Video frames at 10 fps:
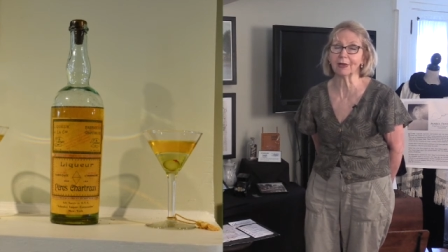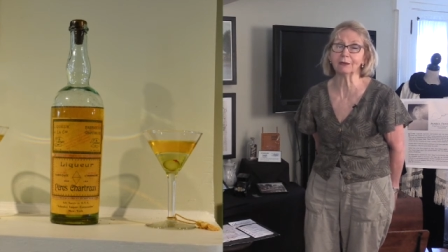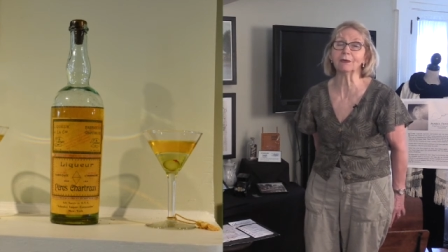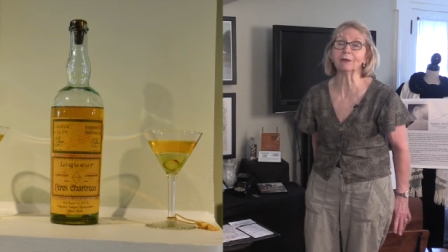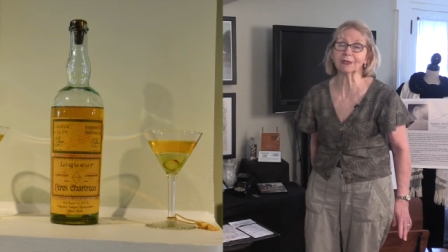I
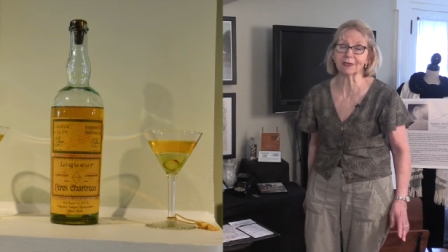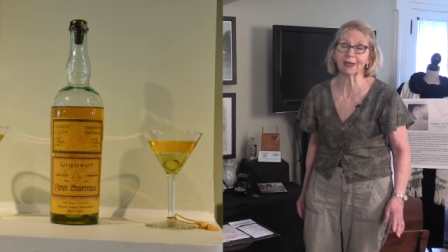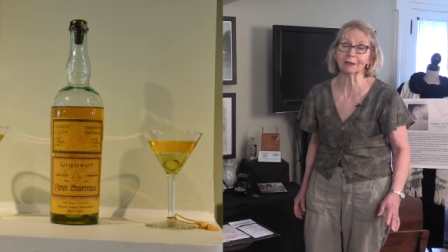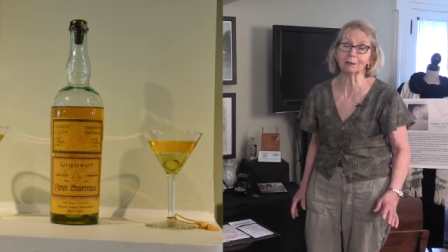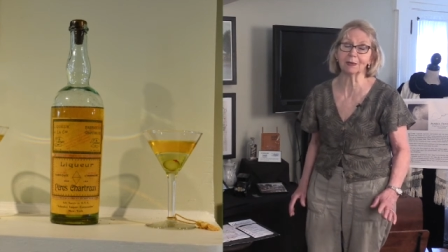don't know
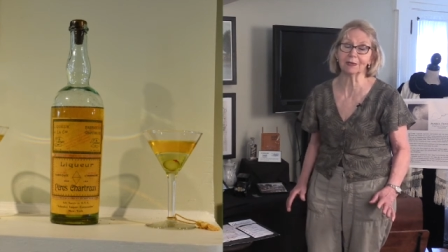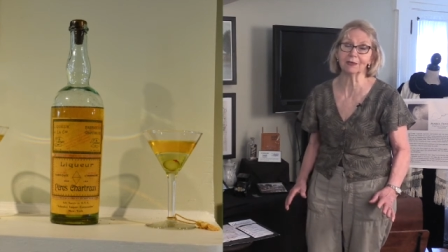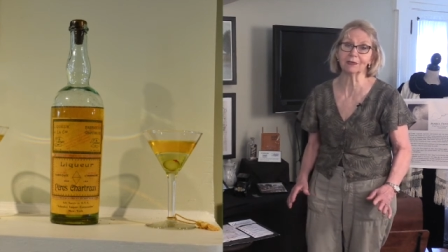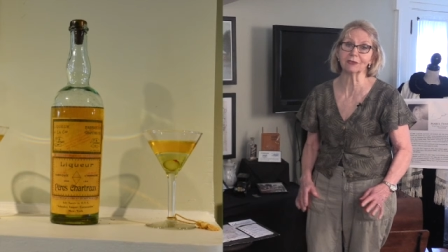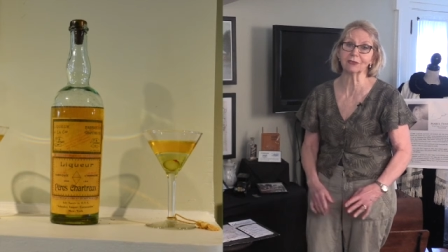exactly what
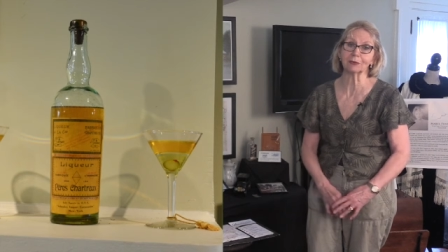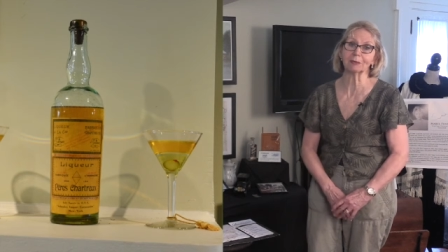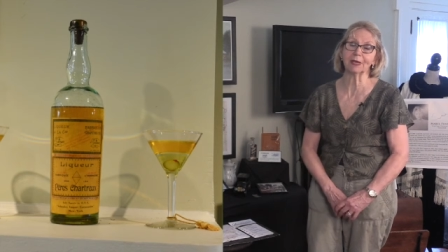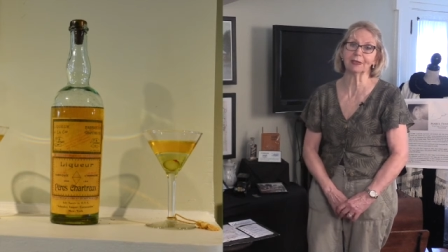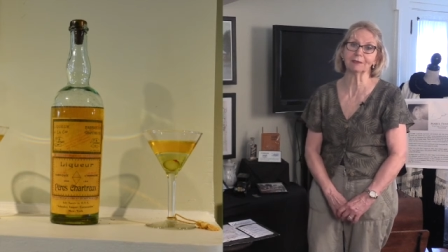year this
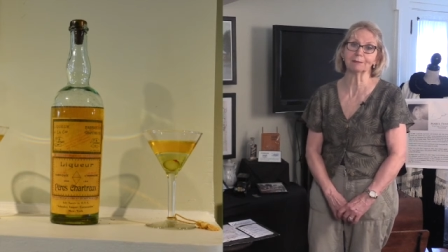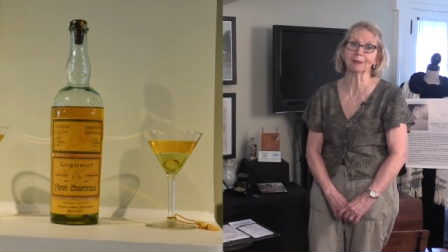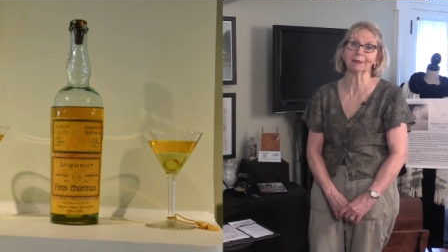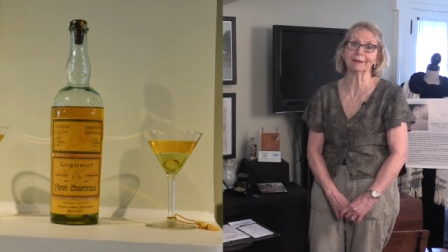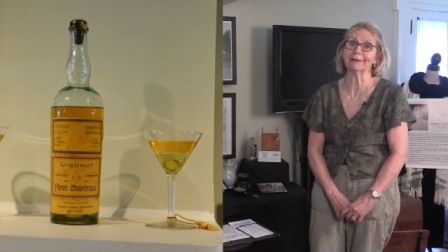took place,
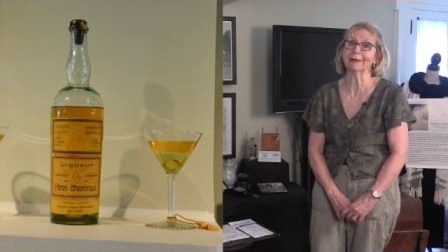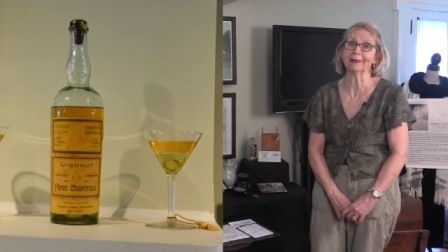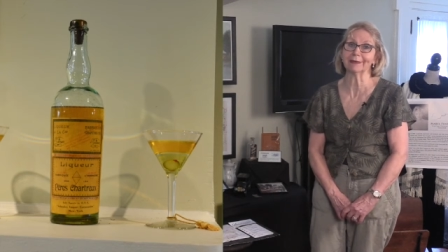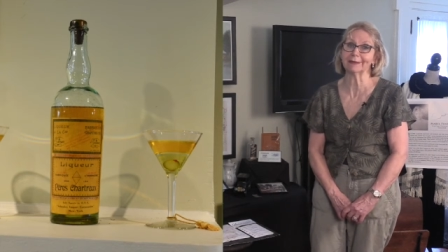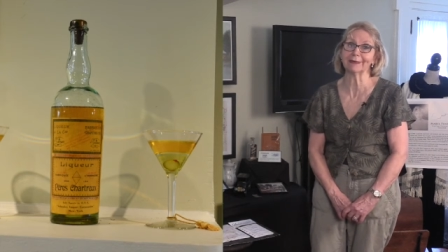but let's
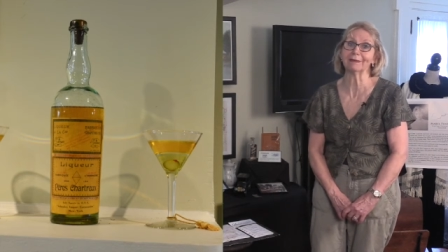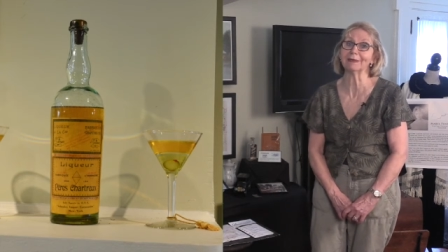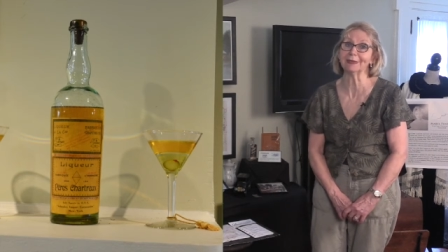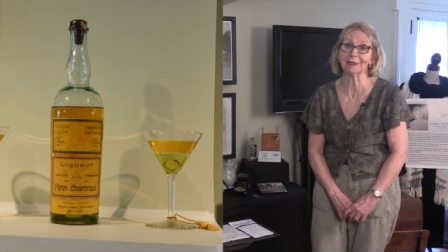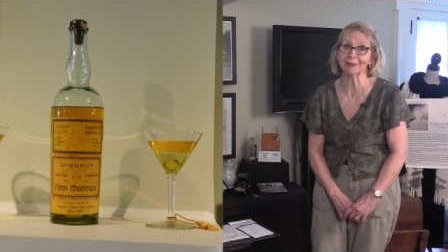say
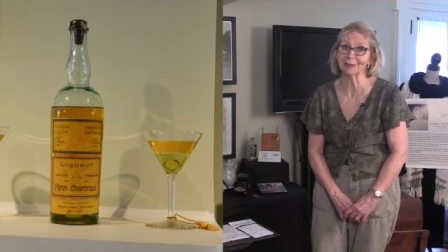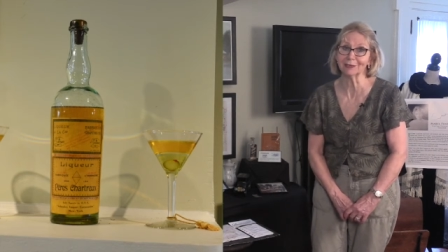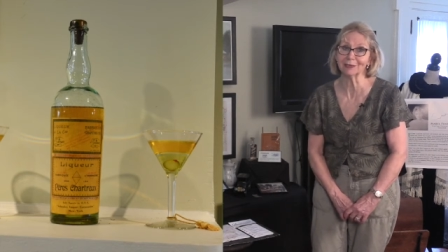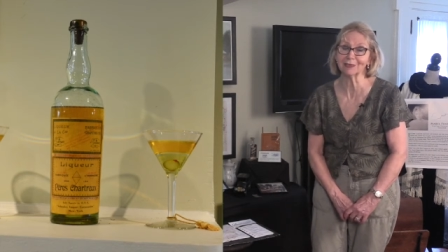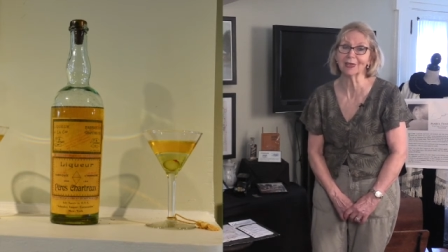70
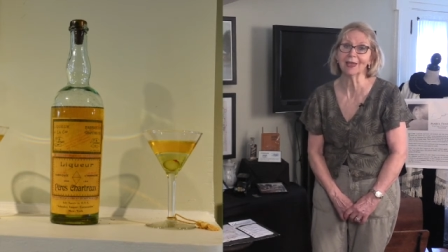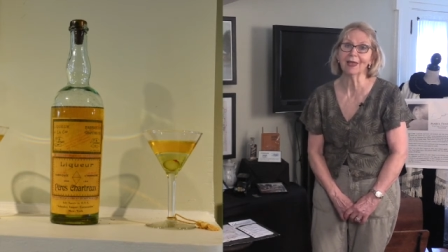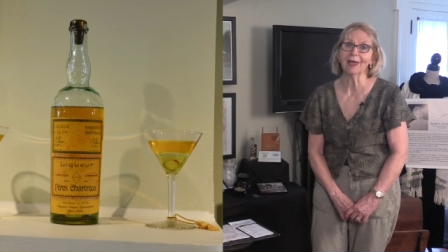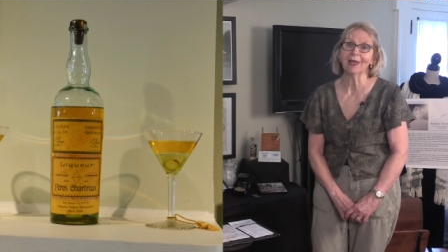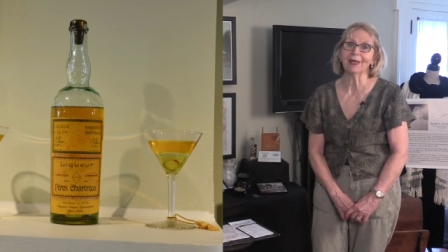years
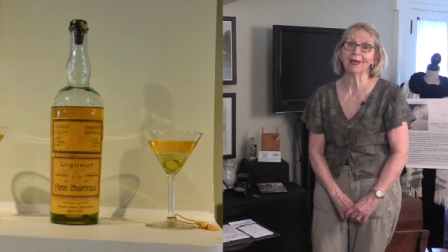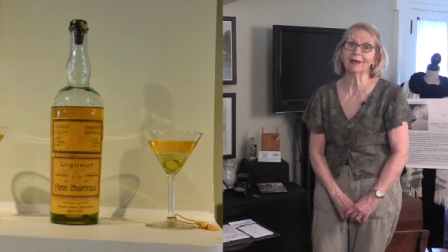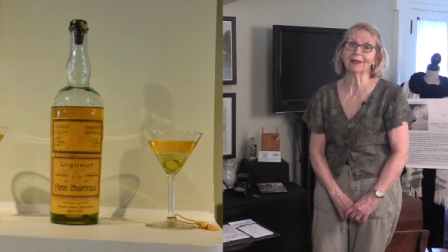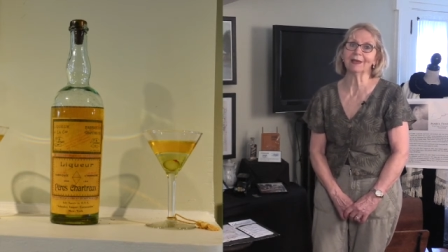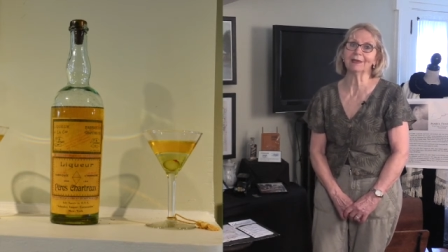
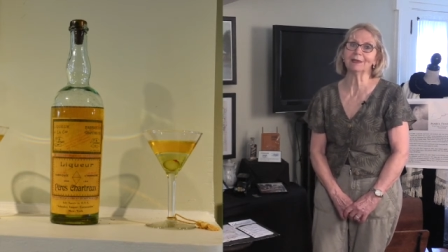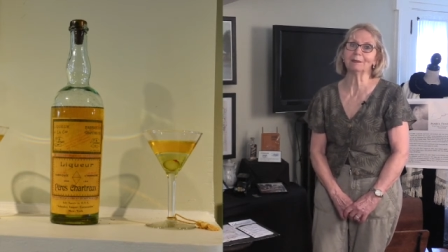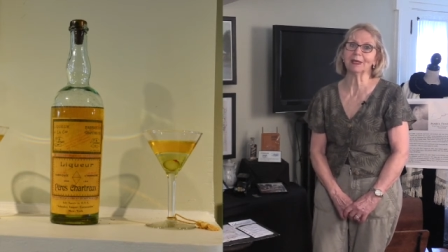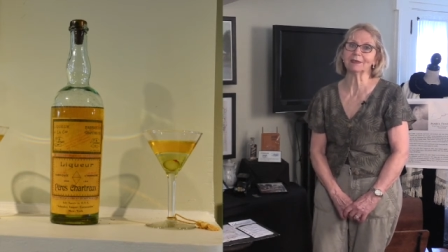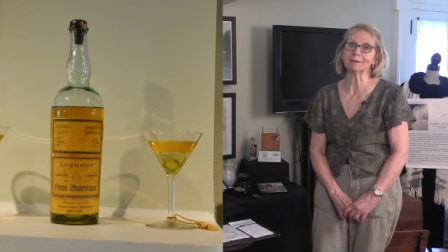uh, in the
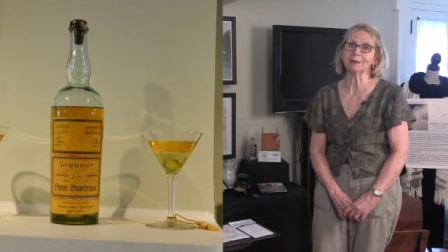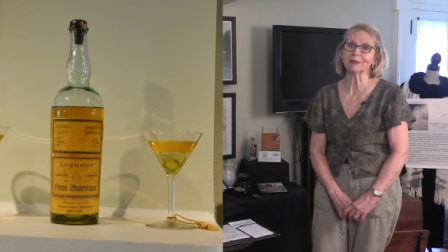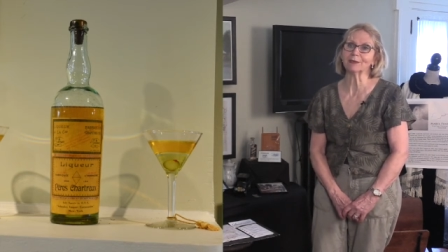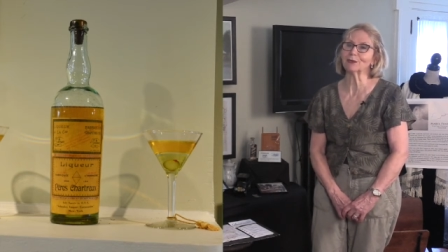basement.